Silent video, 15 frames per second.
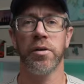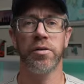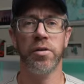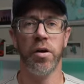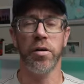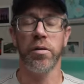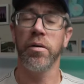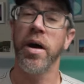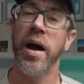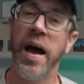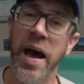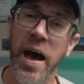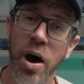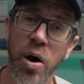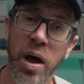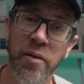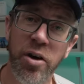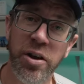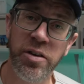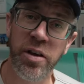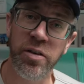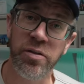So, how have I
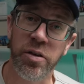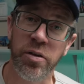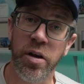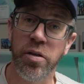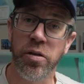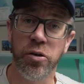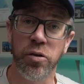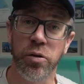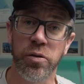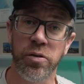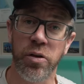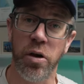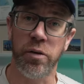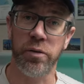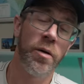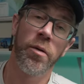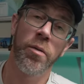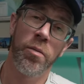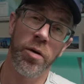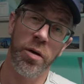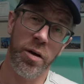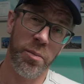tested the 2 stoves?
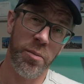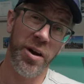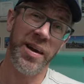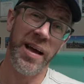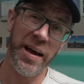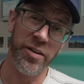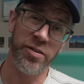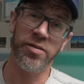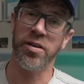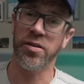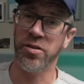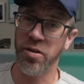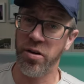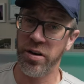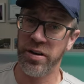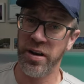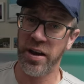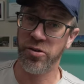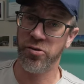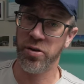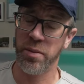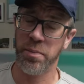Well, on my latest 9-day
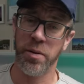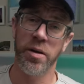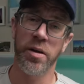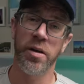trip,